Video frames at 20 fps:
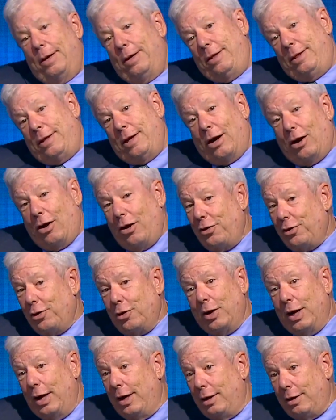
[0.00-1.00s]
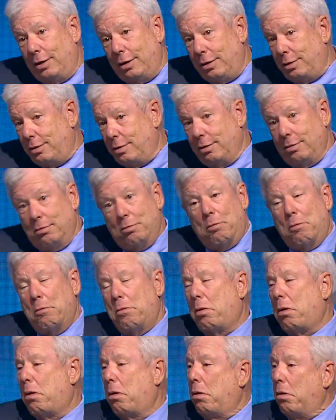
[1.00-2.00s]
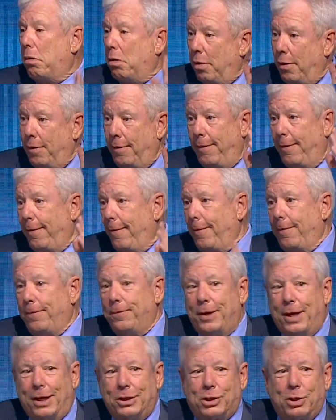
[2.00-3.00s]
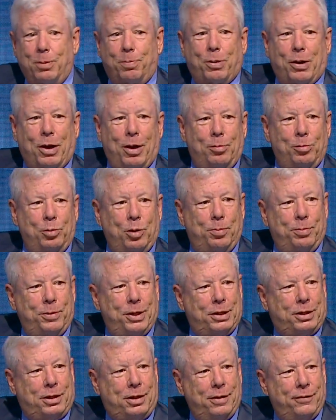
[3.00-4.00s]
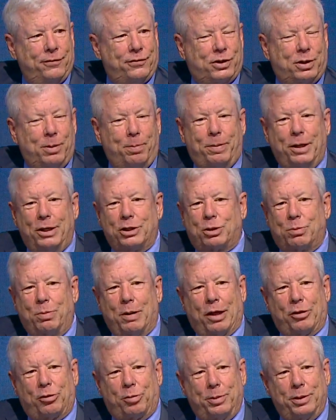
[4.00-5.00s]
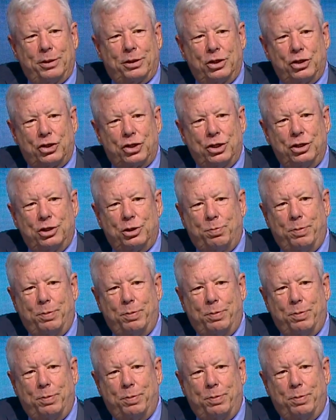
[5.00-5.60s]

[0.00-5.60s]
At the other end, whoa, that's a problem that gives the best mathematicians